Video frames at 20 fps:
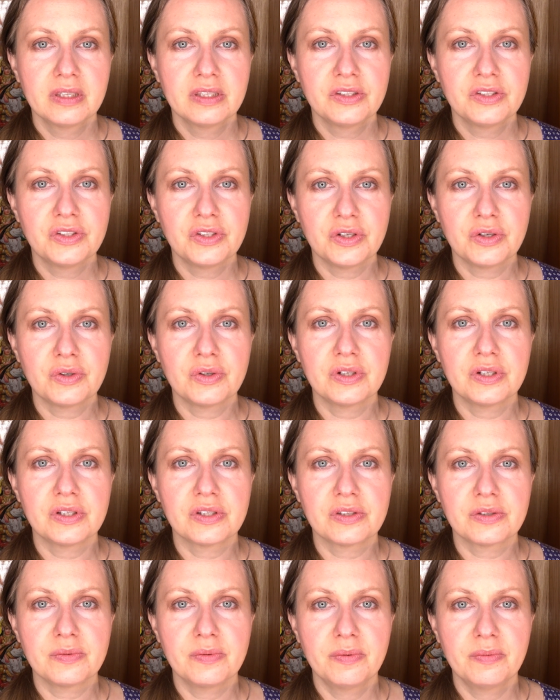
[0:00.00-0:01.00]

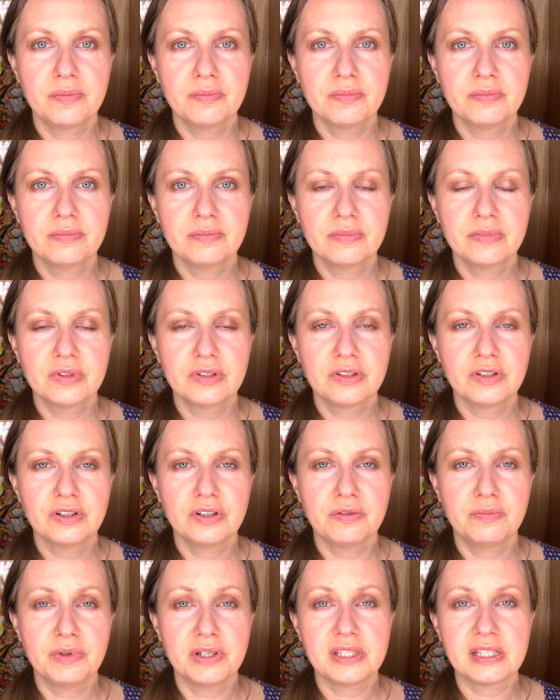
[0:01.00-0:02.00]
serious,
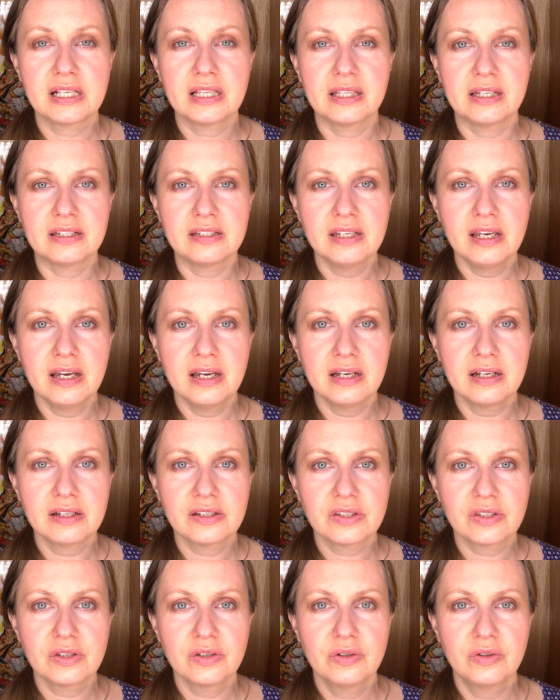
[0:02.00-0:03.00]
basically
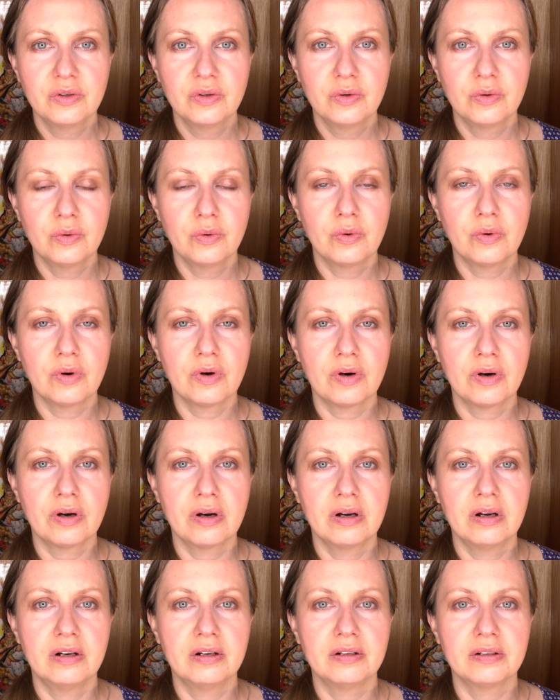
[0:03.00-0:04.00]
attacks,
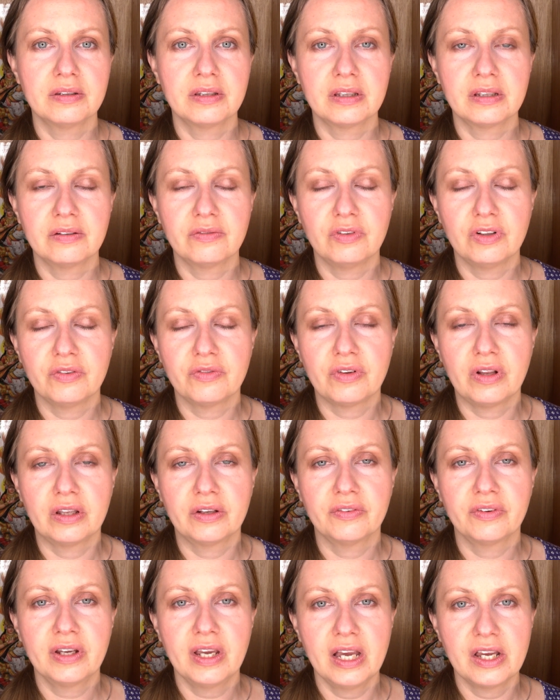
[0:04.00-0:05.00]
or that involve a
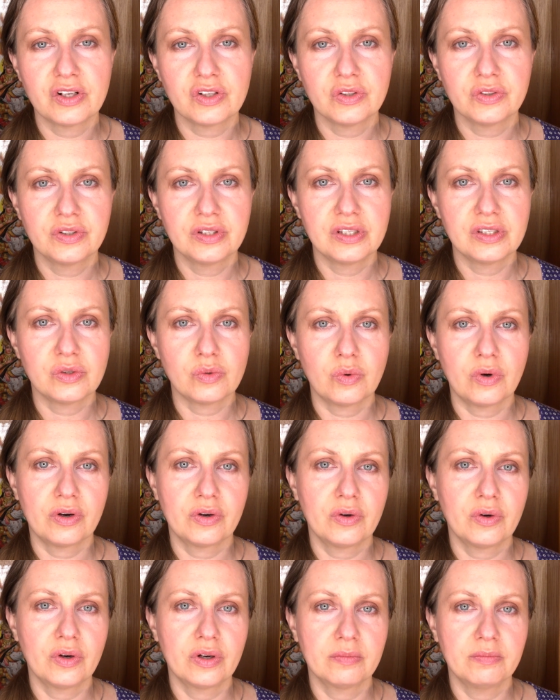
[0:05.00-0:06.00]
lot of casualties, or
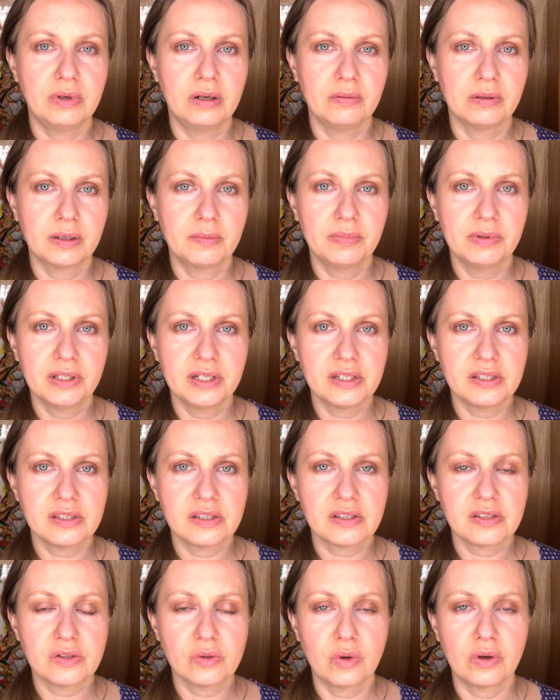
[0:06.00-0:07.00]
occur in public
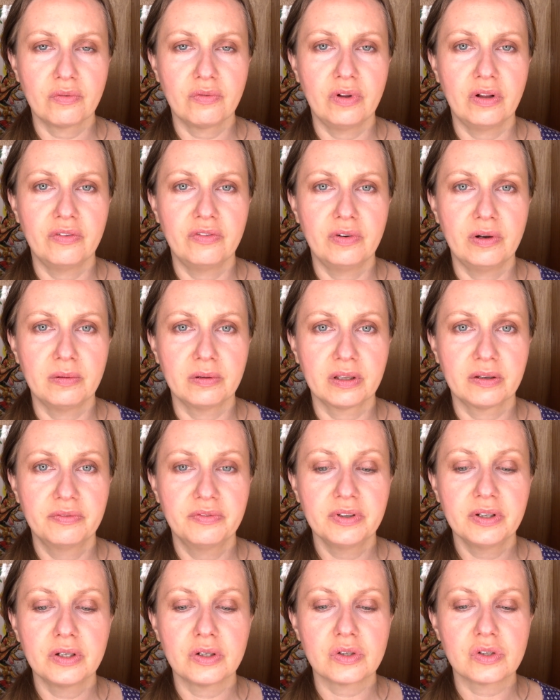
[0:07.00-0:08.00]
places, or involve public
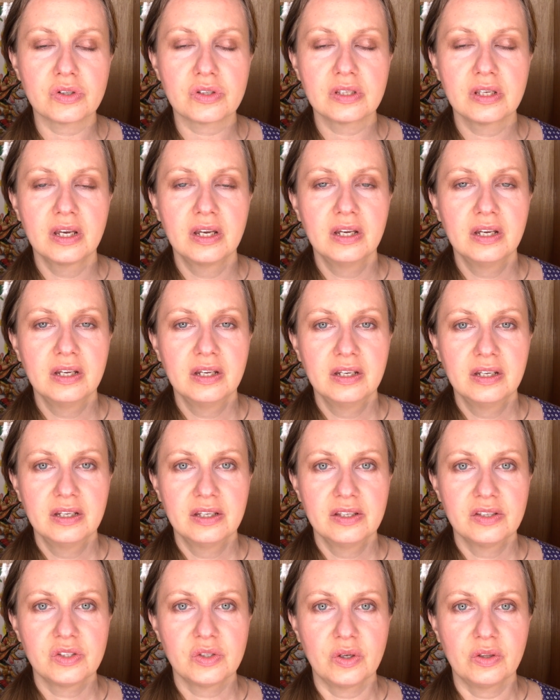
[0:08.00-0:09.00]
figures.
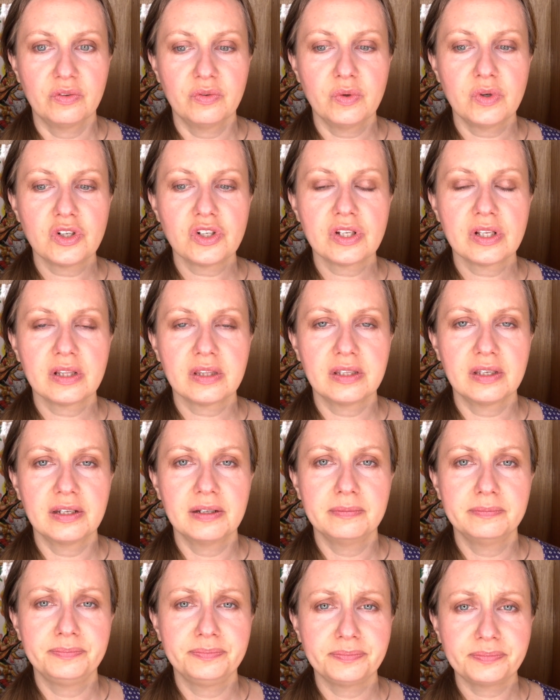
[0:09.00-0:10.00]
So
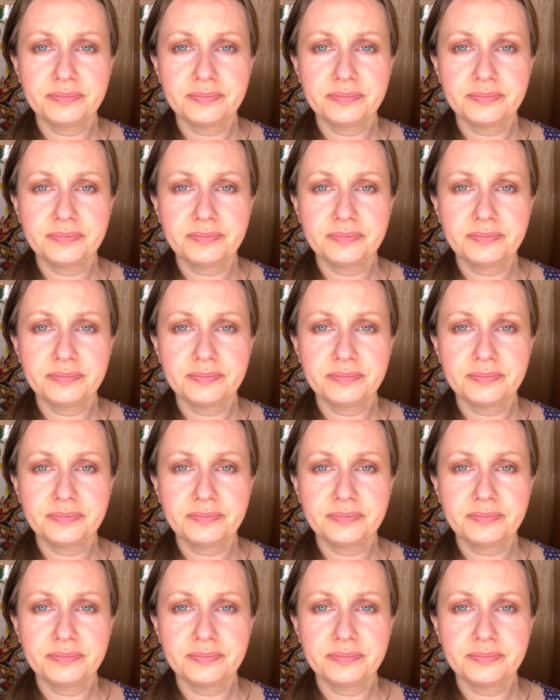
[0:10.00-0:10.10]
unfortunately,